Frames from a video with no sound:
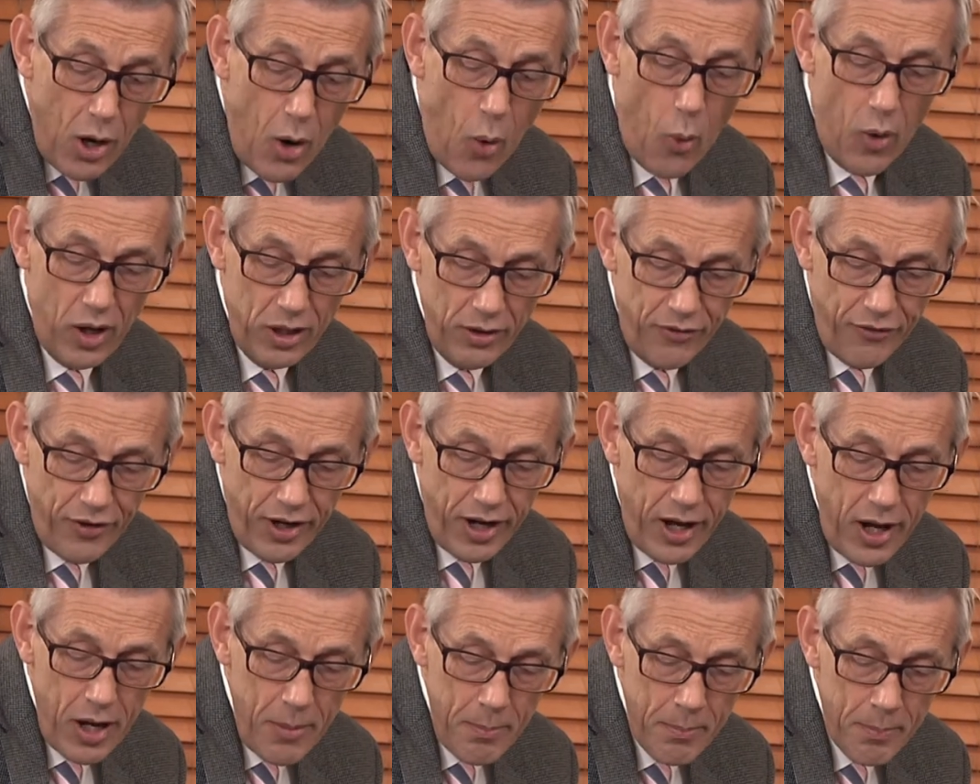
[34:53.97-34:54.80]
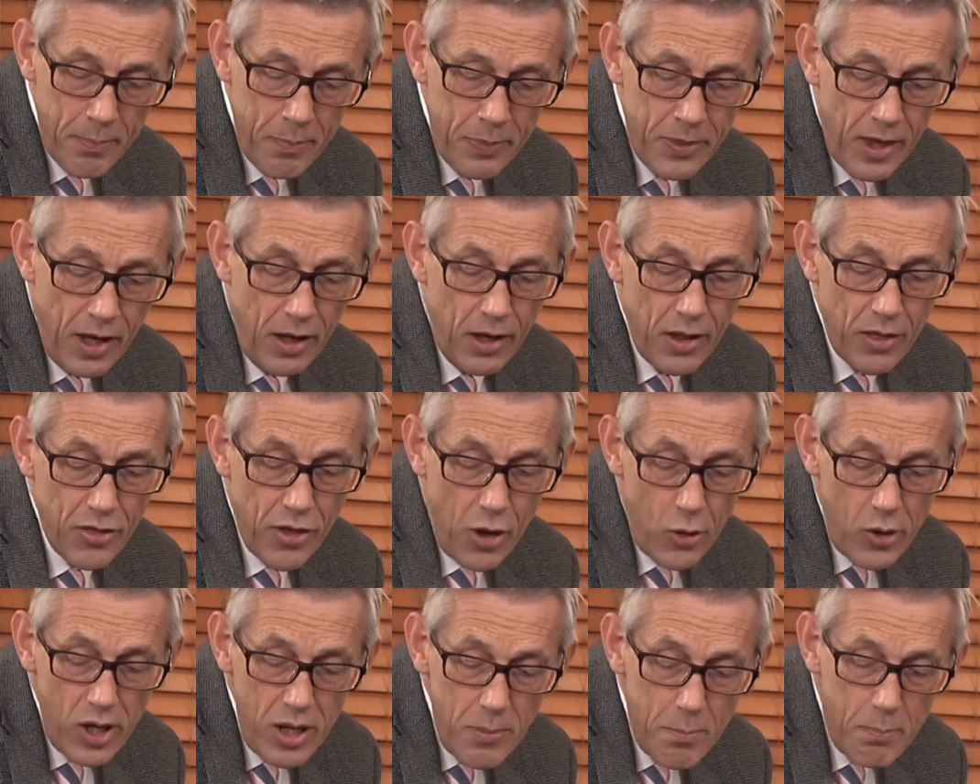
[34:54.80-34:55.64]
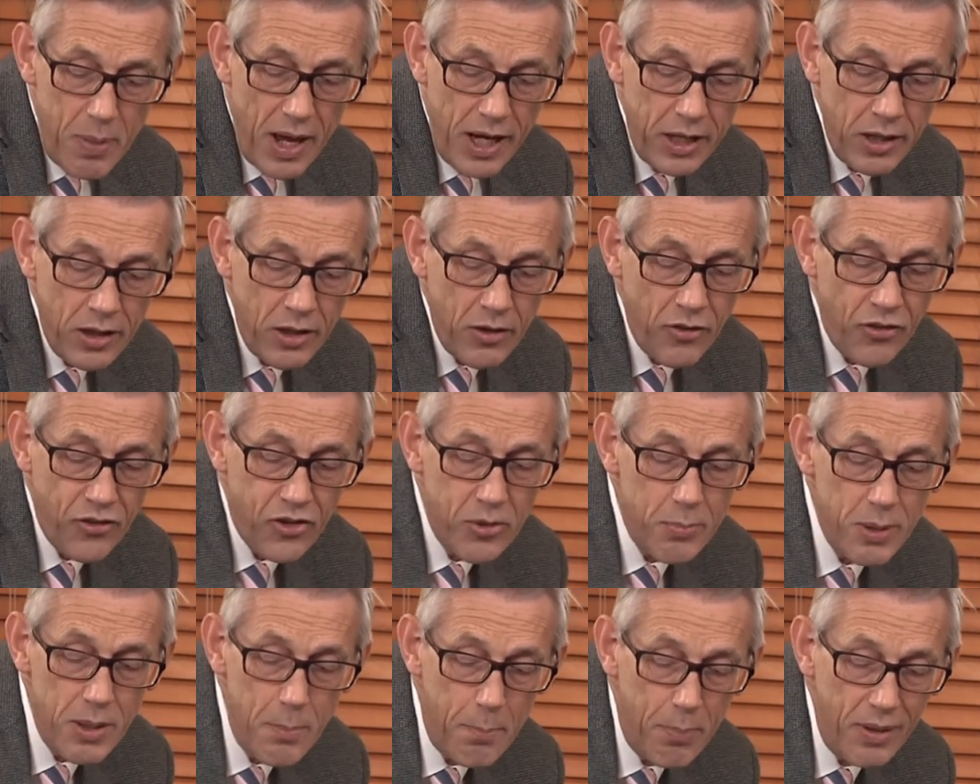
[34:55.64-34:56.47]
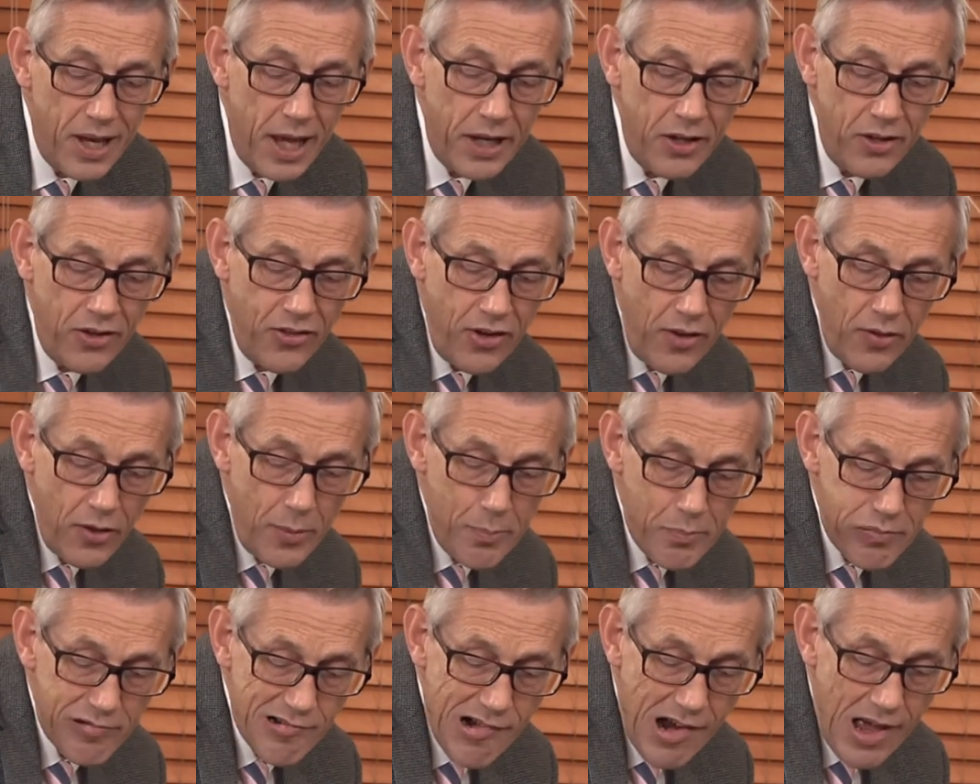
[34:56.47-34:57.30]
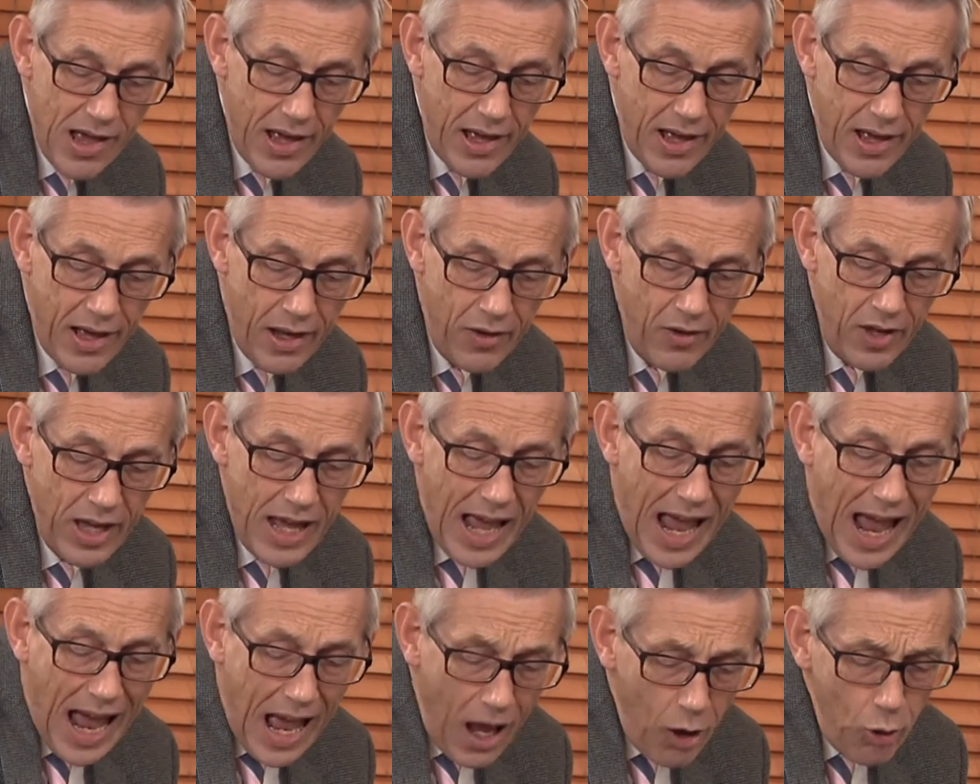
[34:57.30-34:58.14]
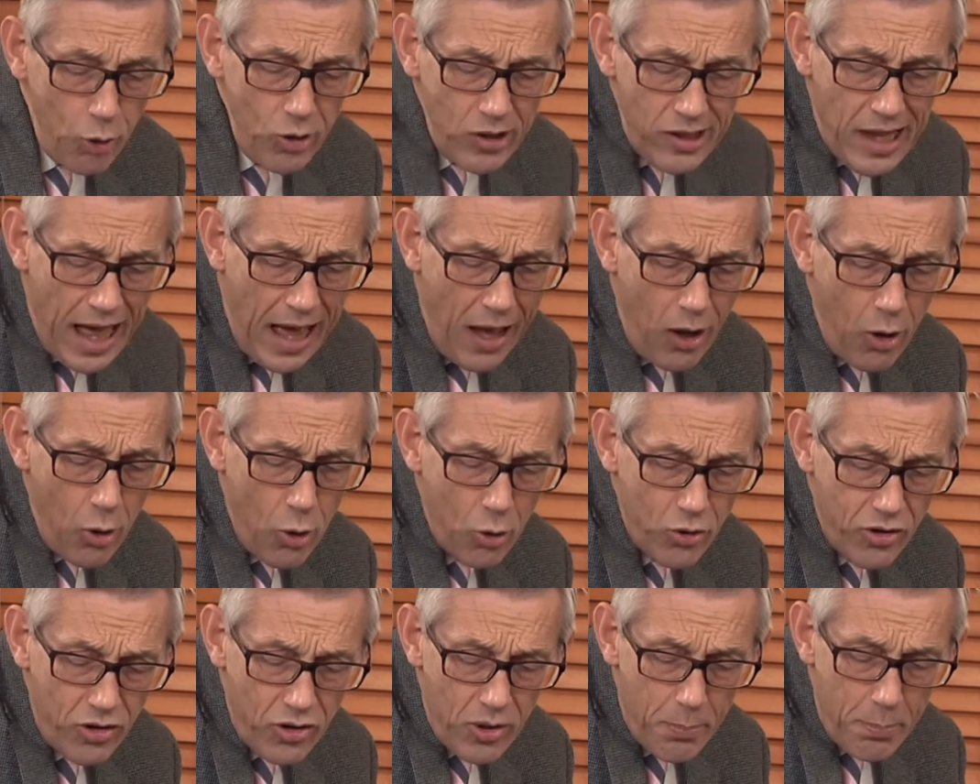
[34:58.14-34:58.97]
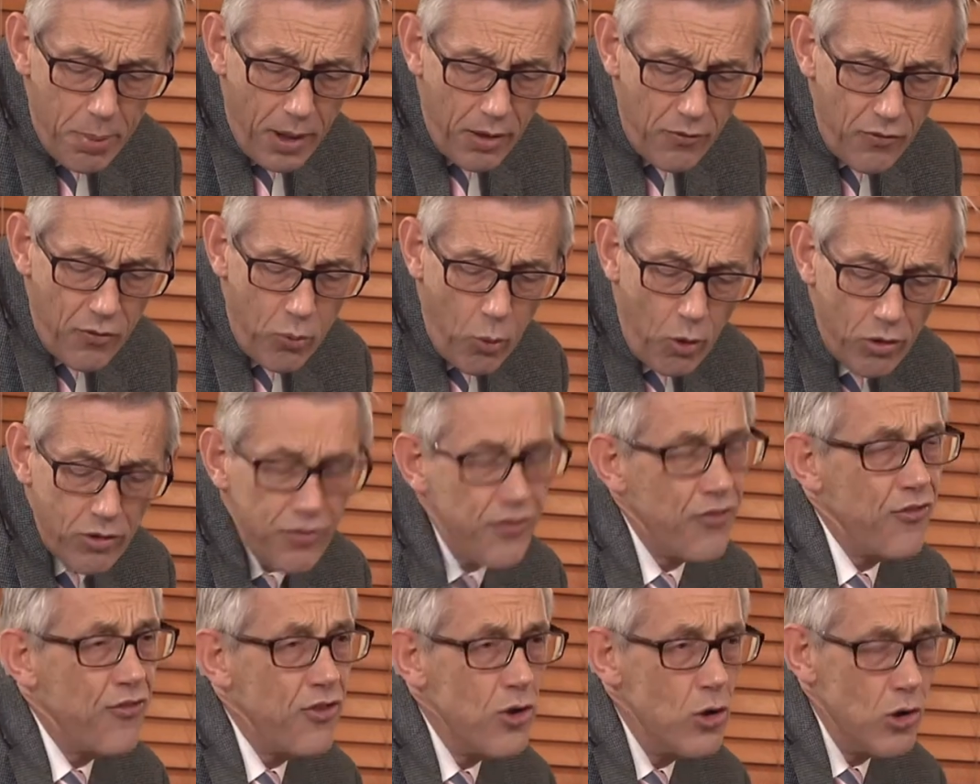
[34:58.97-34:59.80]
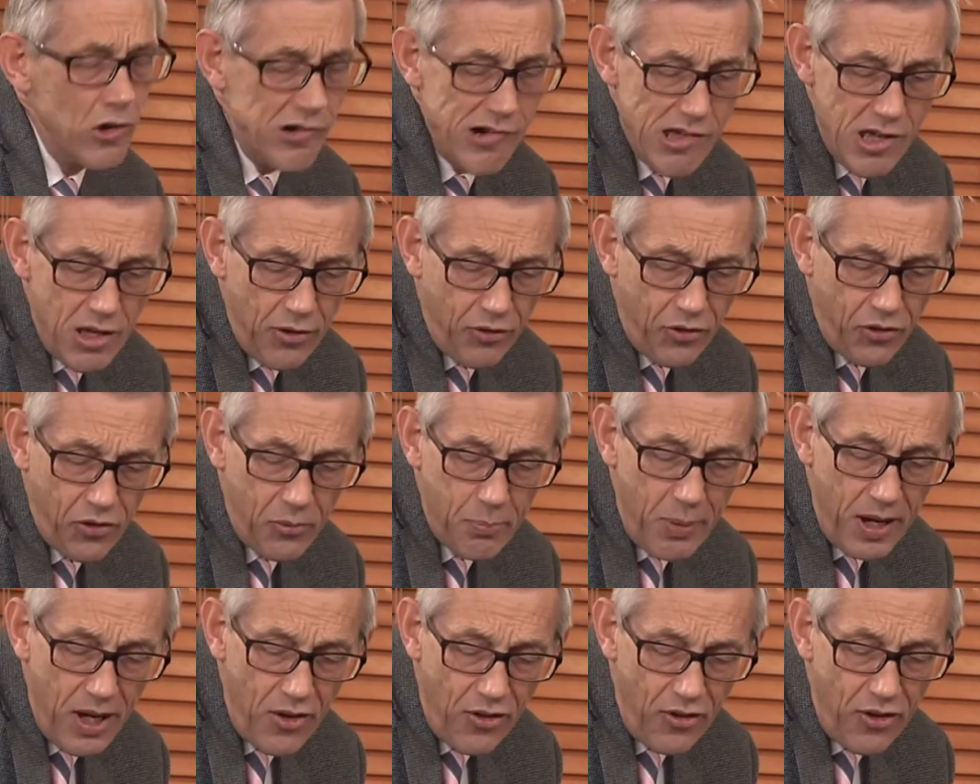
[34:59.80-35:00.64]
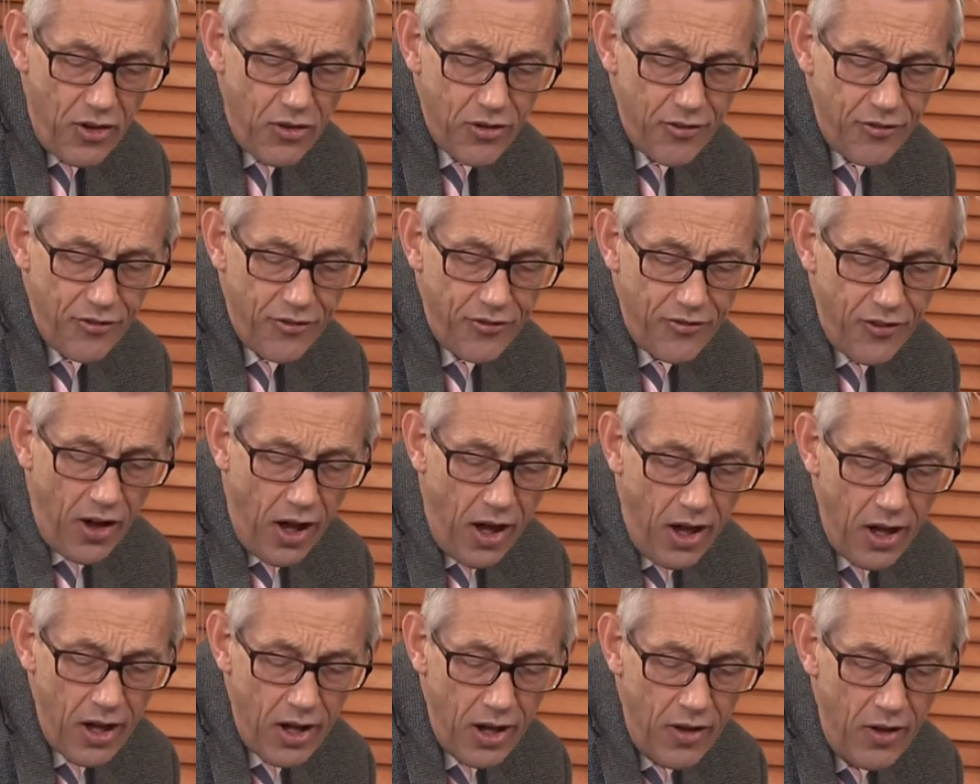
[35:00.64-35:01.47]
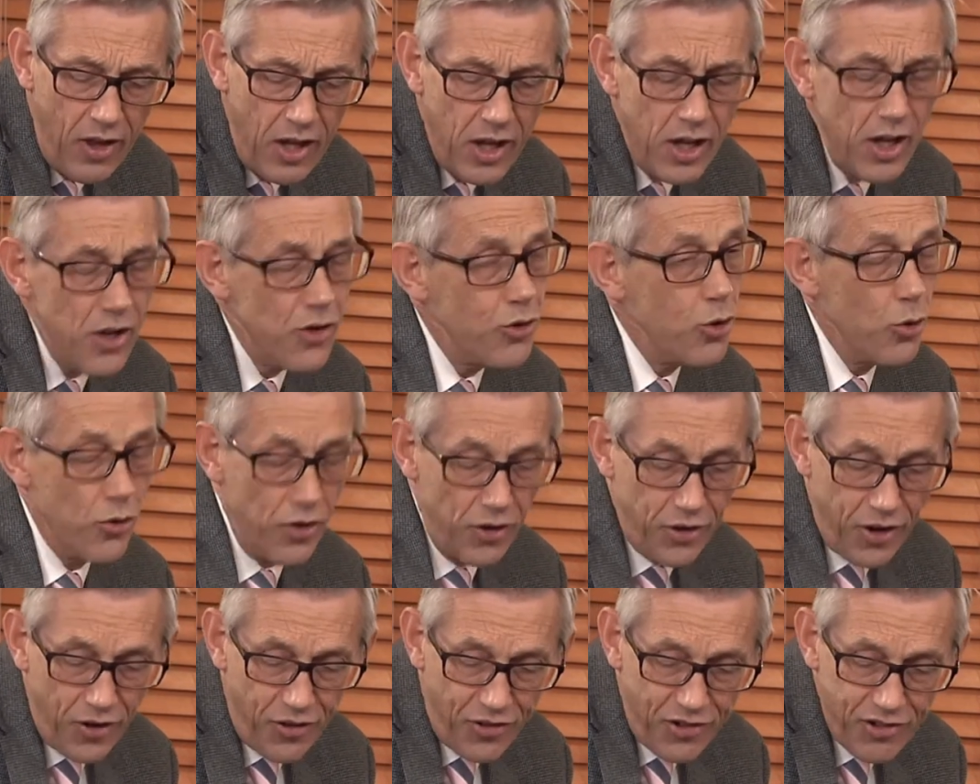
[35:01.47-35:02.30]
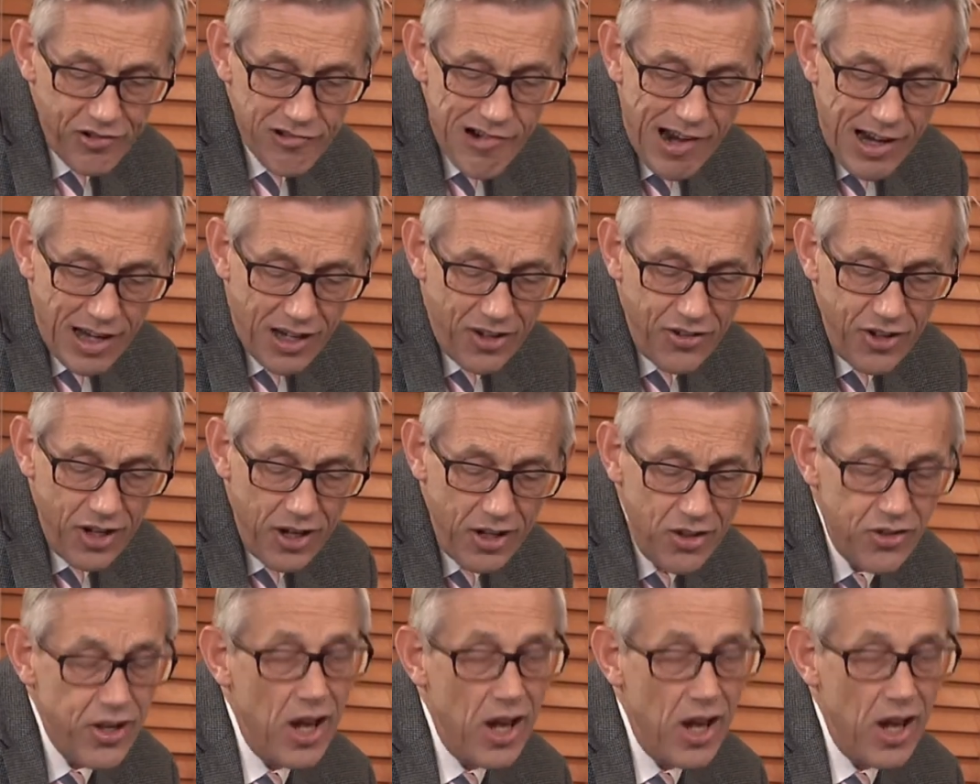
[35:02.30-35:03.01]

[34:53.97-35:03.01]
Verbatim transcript: while for him, though he bends to be blent in the prayer, how loud and above what furious spaces of fire do the distracting